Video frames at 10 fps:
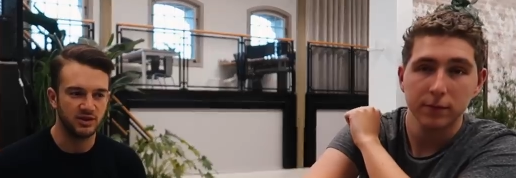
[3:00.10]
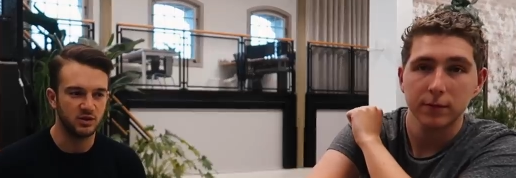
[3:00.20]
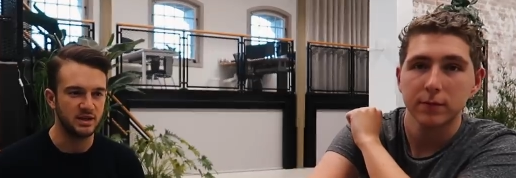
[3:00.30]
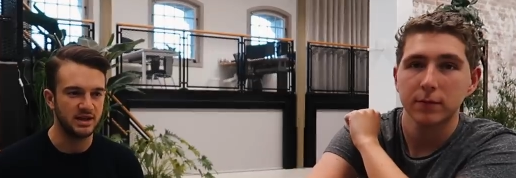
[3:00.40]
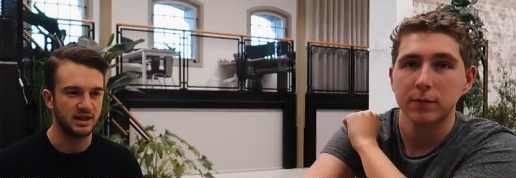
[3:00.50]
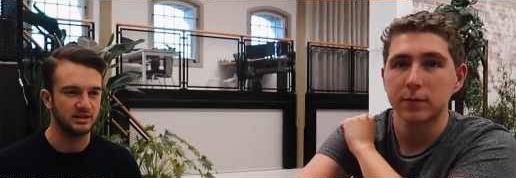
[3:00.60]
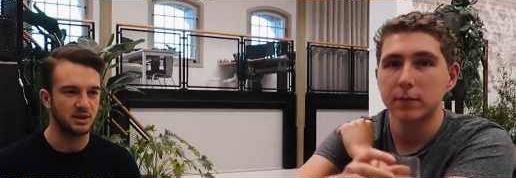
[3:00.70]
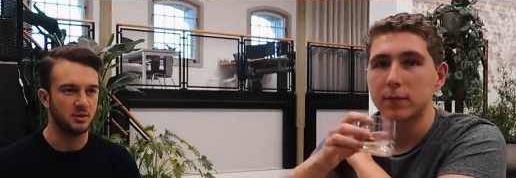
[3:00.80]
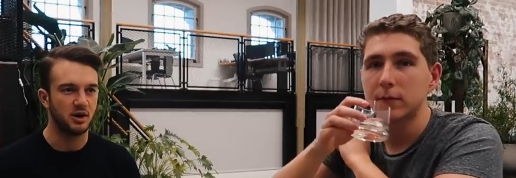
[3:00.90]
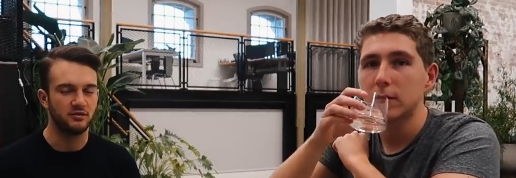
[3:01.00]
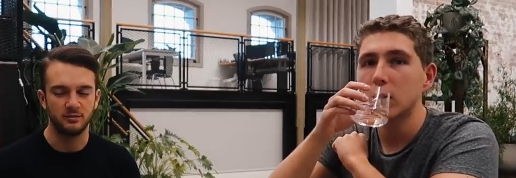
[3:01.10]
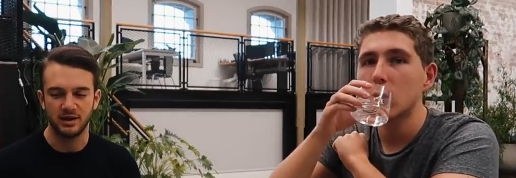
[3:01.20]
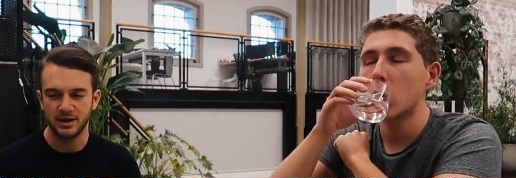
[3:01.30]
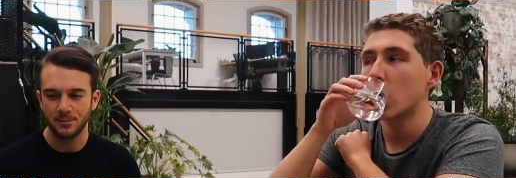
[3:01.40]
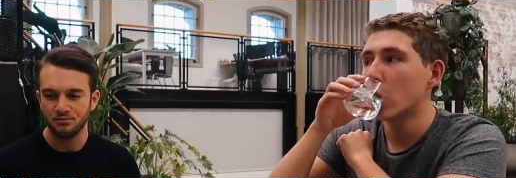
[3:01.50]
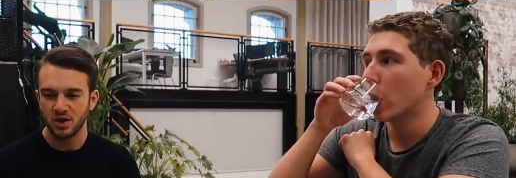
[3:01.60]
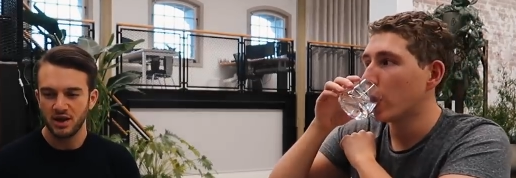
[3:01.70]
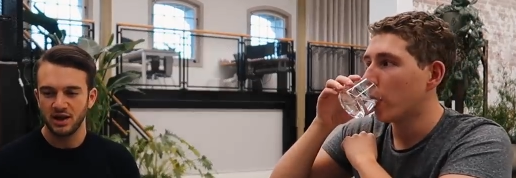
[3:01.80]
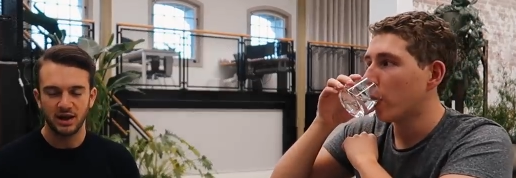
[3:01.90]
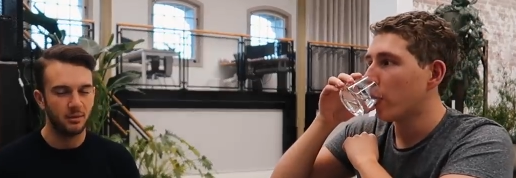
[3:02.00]
Speaker 1: this weekend, and apart from like
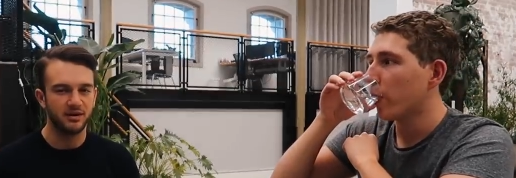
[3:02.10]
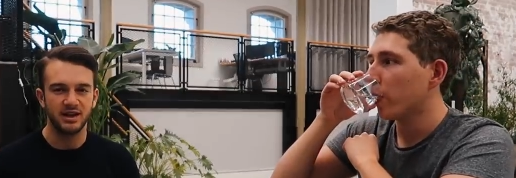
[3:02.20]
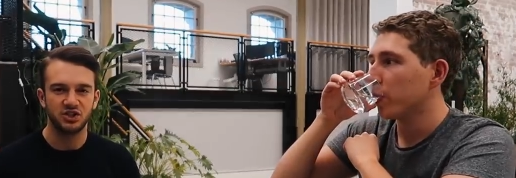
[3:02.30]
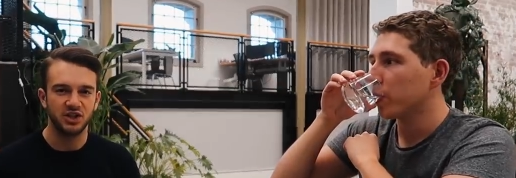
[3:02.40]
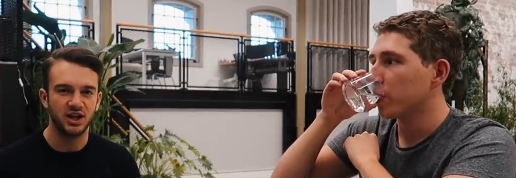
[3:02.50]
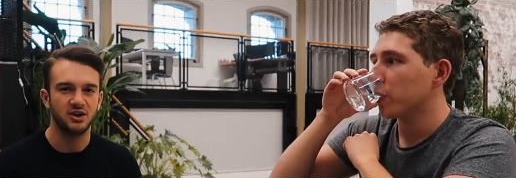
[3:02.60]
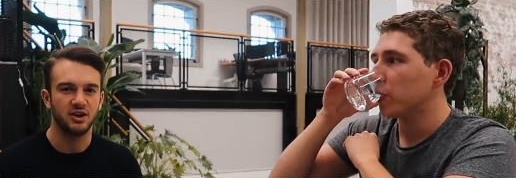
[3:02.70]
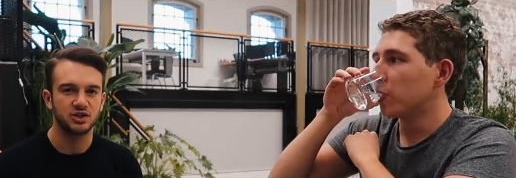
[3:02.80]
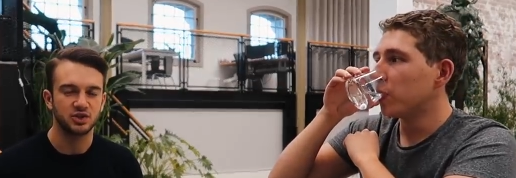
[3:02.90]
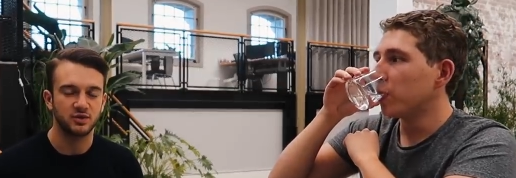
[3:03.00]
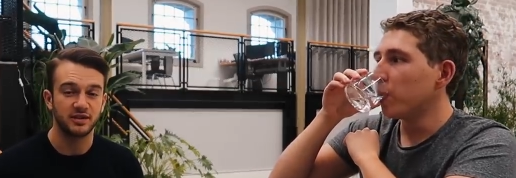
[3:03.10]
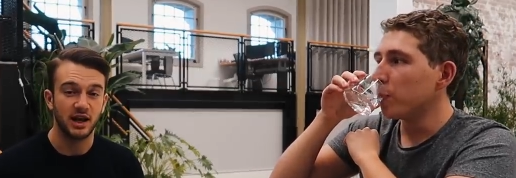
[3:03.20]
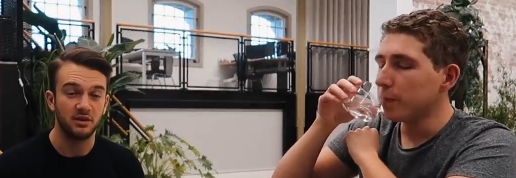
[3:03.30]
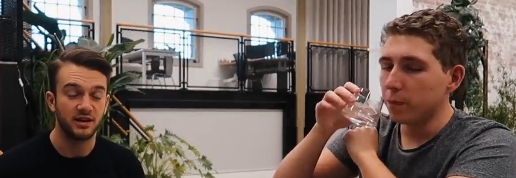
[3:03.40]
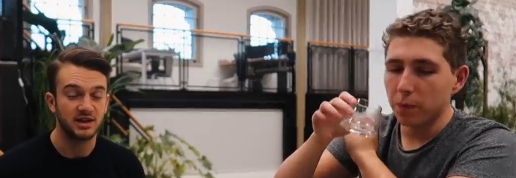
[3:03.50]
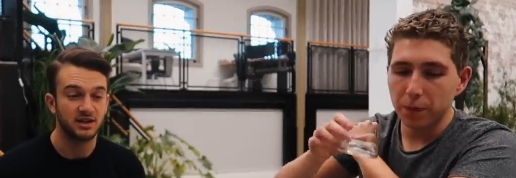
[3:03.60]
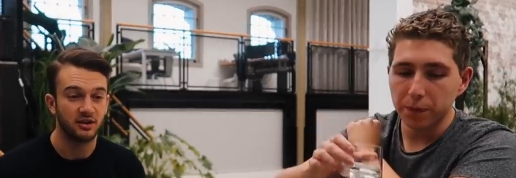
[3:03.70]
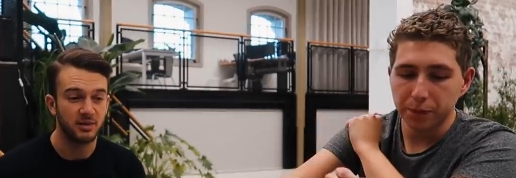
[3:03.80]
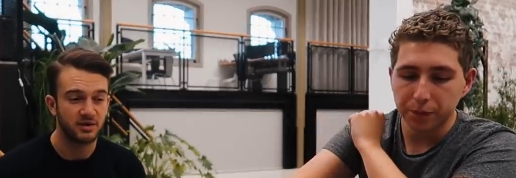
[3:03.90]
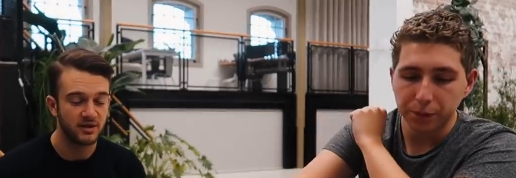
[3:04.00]
collaborating, sharing knowledge and stuff like that, we've actually
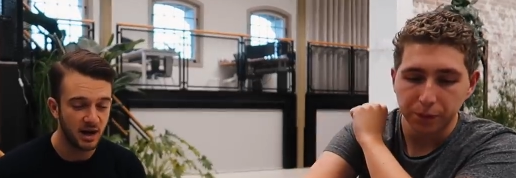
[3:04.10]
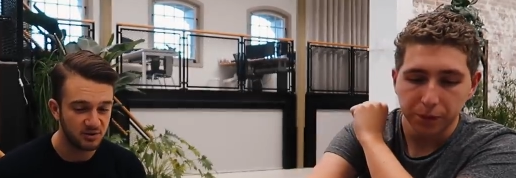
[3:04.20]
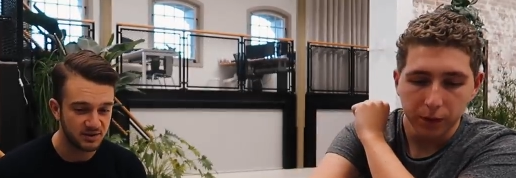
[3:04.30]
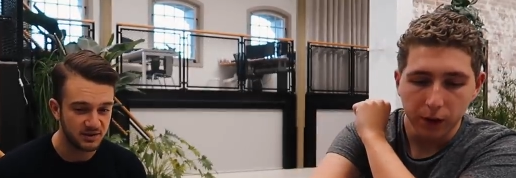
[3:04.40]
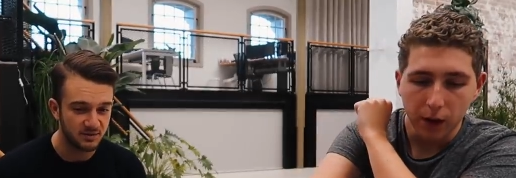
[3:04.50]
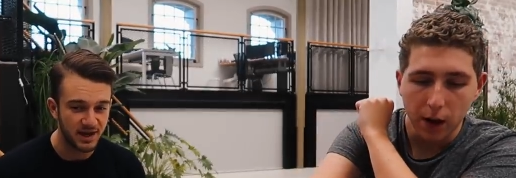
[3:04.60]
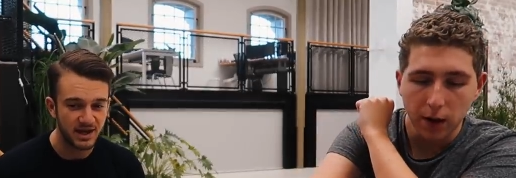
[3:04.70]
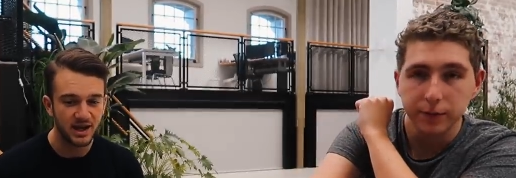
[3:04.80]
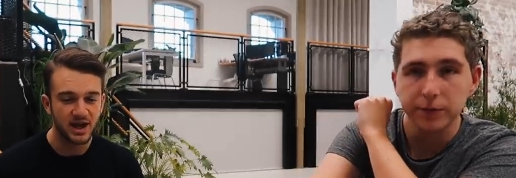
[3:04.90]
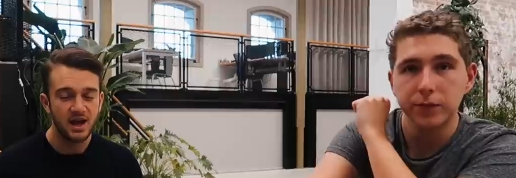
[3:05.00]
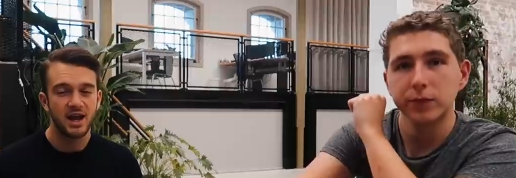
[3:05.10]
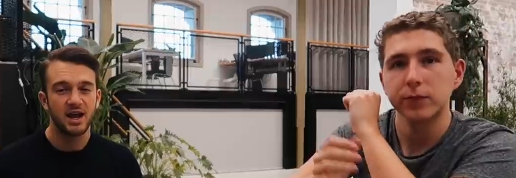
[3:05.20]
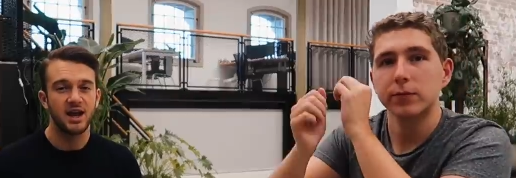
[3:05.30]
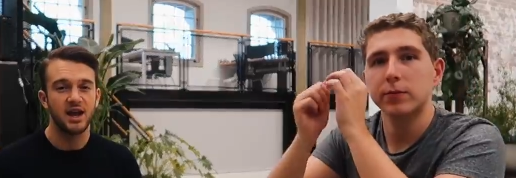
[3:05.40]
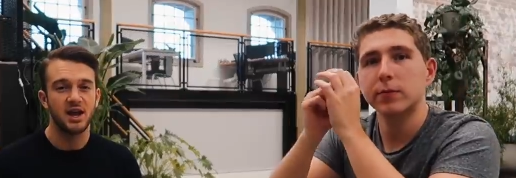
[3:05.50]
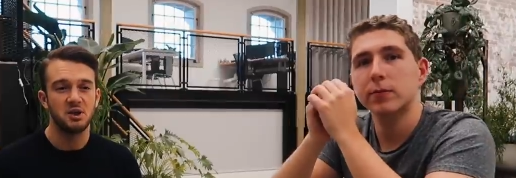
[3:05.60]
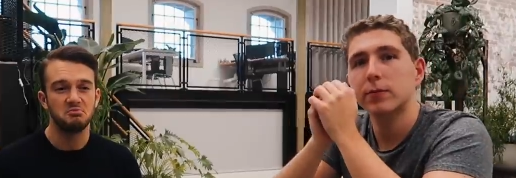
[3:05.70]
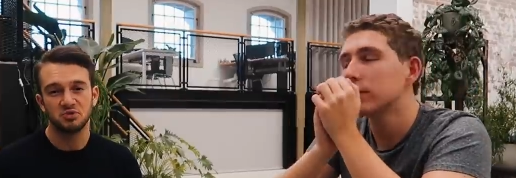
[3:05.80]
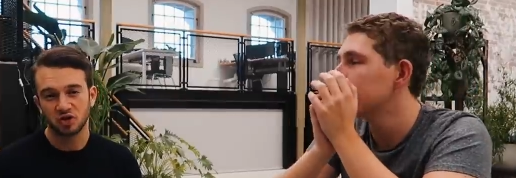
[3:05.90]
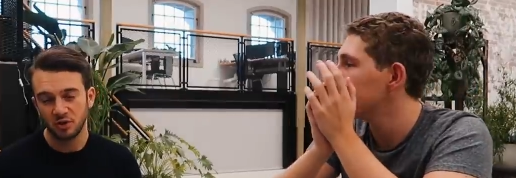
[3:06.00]
got a bit of an announcement to make.
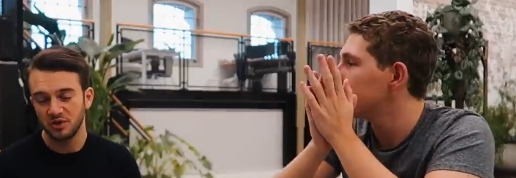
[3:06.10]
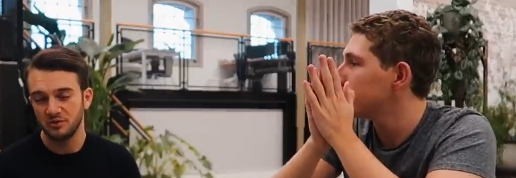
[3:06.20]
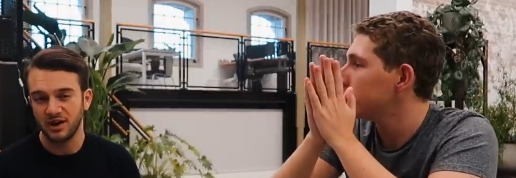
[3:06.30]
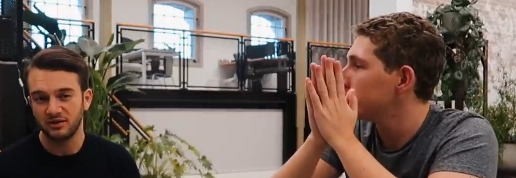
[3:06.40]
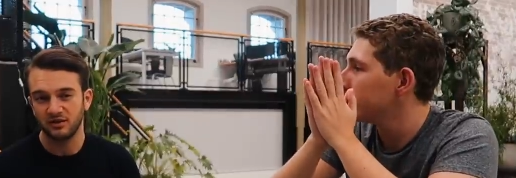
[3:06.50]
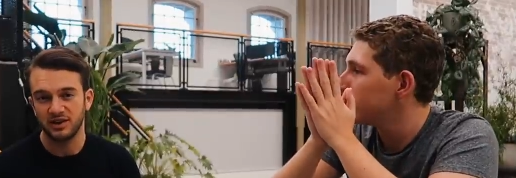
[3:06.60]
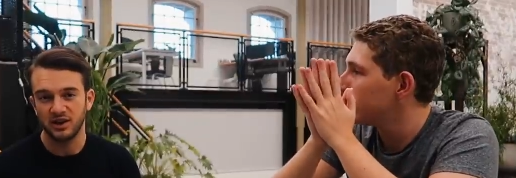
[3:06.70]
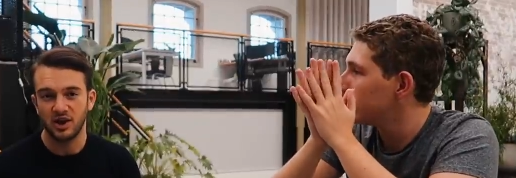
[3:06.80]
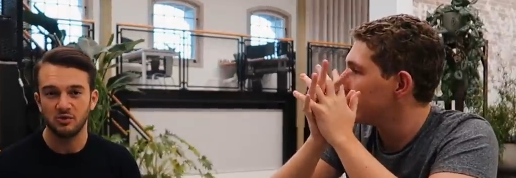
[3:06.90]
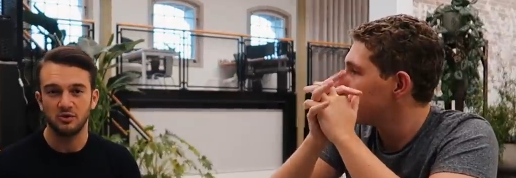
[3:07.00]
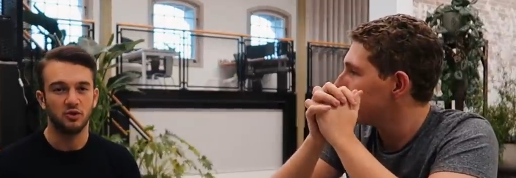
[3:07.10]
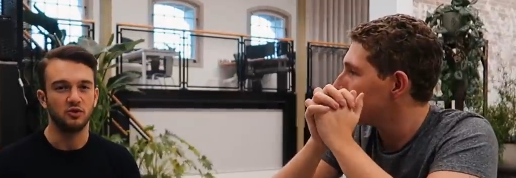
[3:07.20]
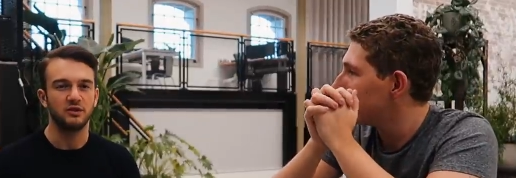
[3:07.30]
Um, some of you might already know, or